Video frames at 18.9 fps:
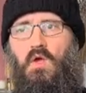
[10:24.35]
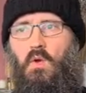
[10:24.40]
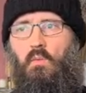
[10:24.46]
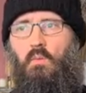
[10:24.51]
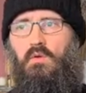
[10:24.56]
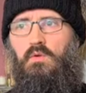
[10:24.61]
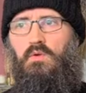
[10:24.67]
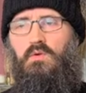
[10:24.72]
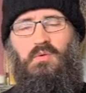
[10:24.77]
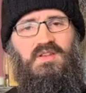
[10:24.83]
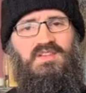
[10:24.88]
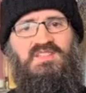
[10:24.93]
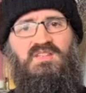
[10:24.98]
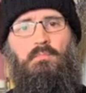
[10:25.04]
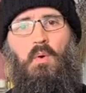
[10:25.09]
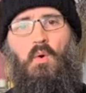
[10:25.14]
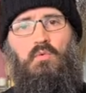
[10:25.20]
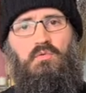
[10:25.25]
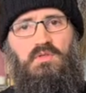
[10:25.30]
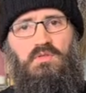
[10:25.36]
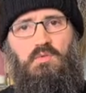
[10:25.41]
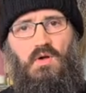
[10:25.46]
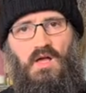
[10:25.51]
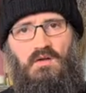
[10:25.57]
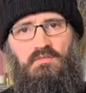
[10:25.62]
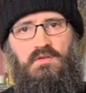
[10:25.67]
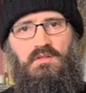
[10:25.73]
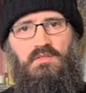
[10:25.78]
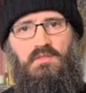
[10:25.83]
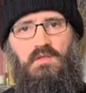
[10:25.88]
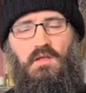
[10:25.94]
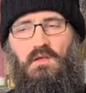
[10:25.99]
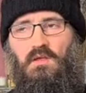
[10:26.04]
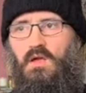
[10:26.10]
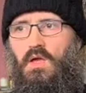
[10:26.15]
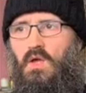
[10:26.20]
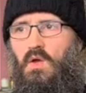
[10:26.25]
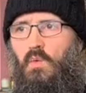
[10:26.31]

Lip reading: when we respond to everything,